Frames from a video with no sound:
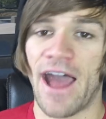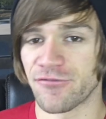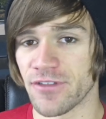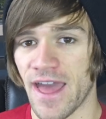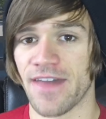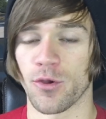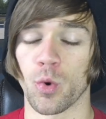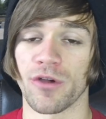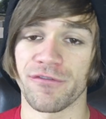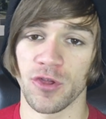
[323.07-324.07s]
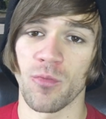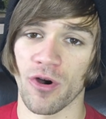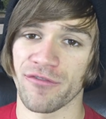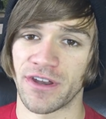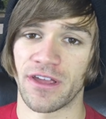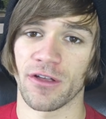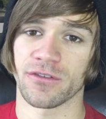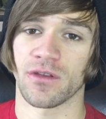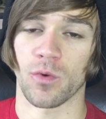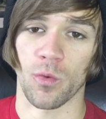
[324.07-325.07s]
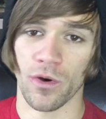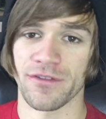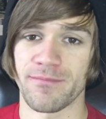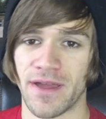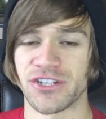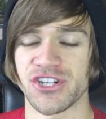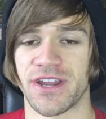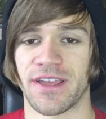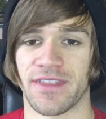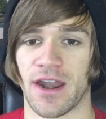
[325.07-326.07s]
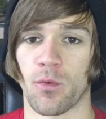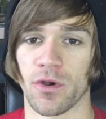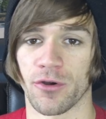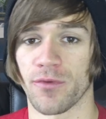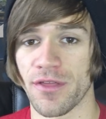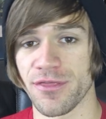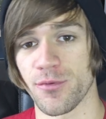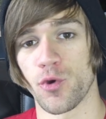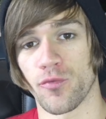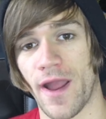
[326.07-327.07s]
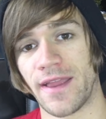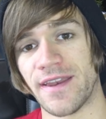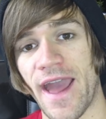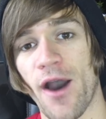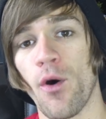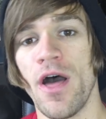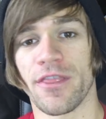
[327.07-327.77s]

After that, there were a few more videos that were worth mentioning that I want to run through right now.